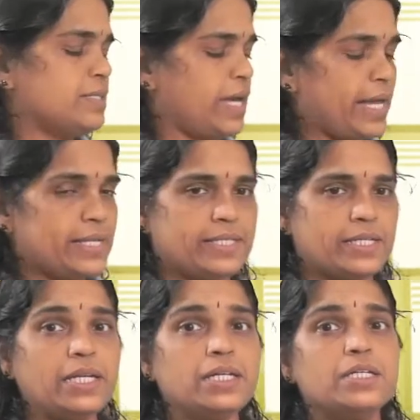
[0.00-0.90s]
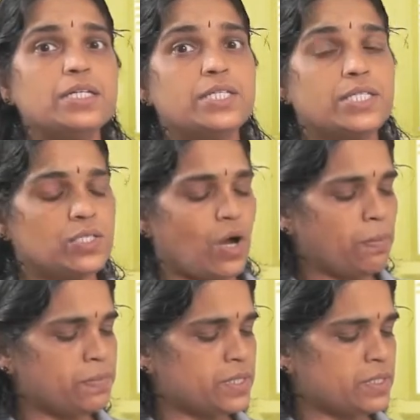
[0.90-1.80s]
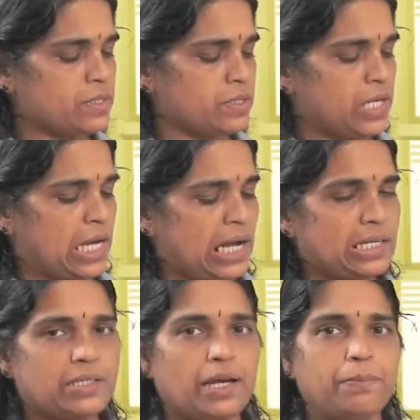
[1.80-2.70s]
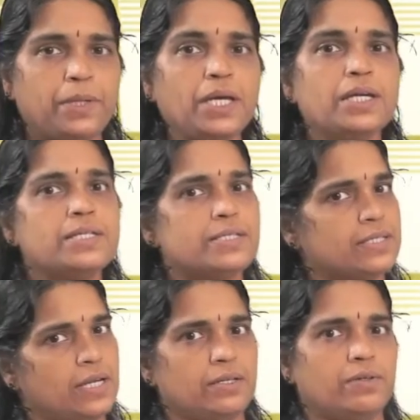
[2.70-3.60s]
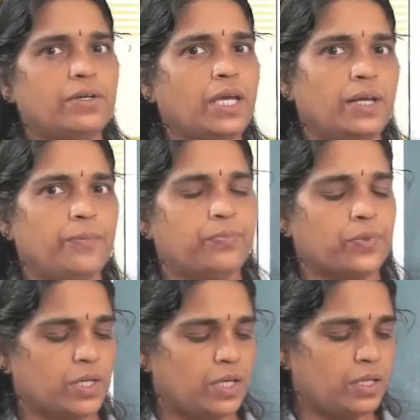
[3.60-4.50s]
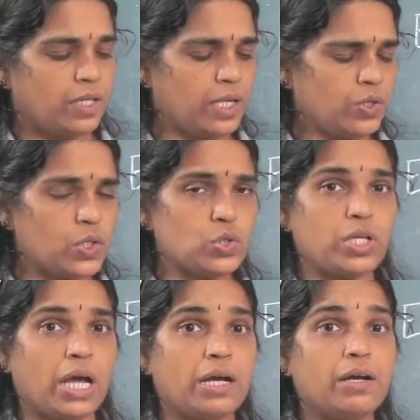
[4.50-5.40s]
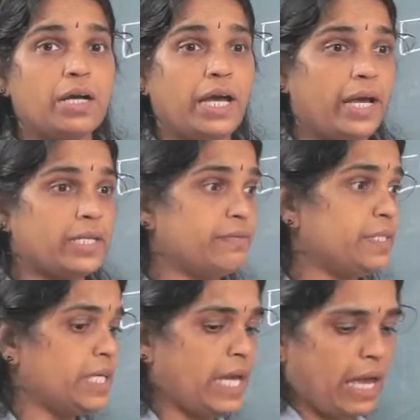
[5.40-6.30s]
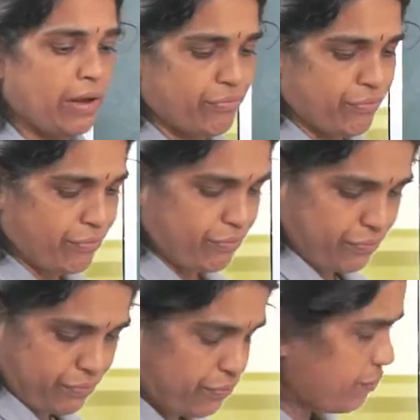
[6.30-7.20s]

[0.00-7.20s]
entered, stopped, unhappy, sad. Okay. Then go to the activity F.